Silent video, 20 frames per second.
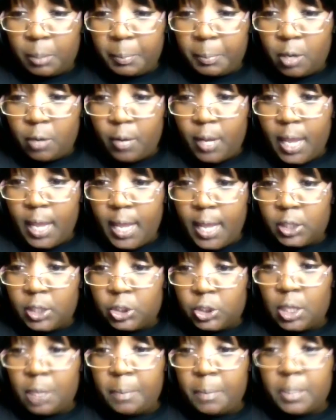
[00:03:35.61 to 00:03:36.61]
let me go ahead and
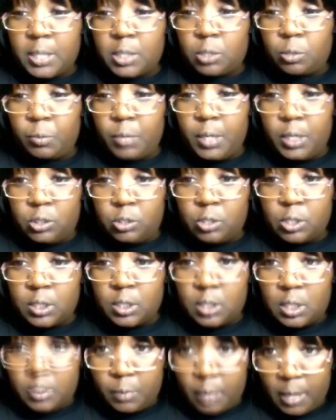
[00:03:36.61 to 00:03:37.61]
share my screen so you can
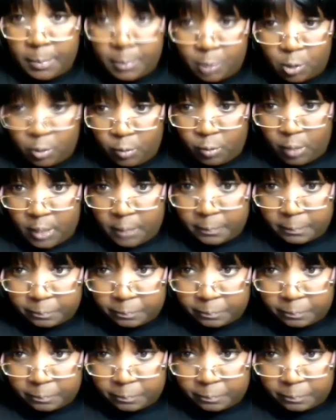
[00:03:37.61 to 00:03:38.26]
see what I'm doing.